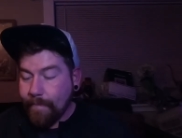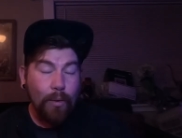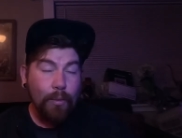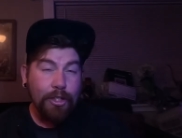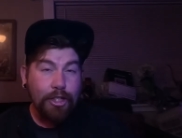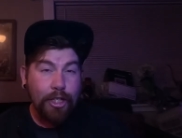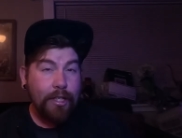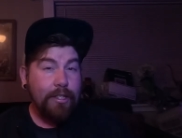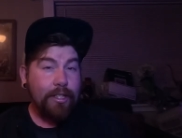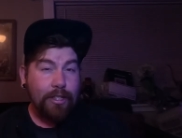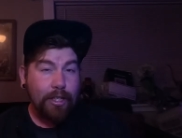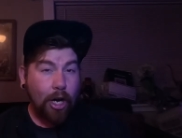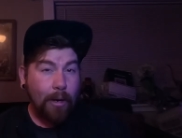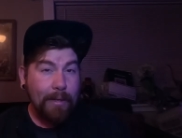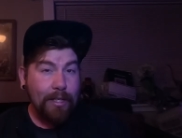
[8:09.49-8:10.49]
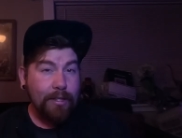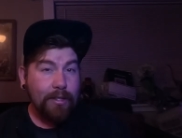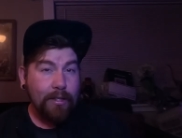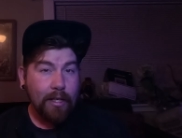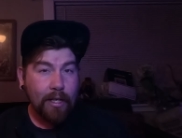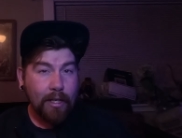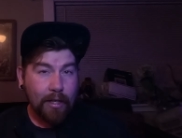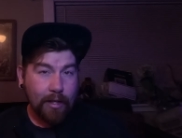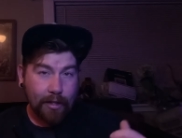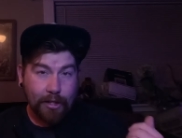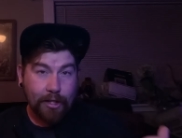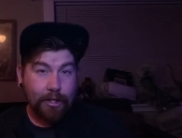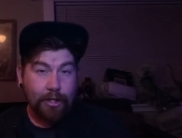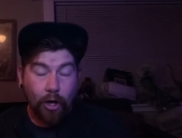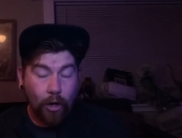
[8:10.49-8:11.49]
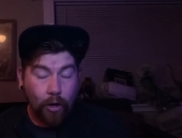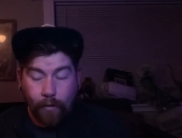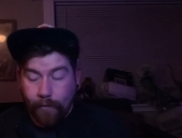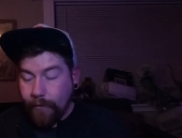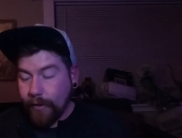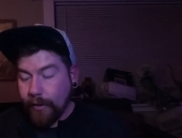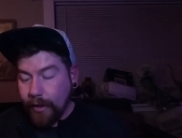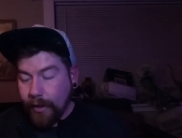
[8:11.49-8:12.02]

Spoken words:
It was Justin Thomas. This is golf.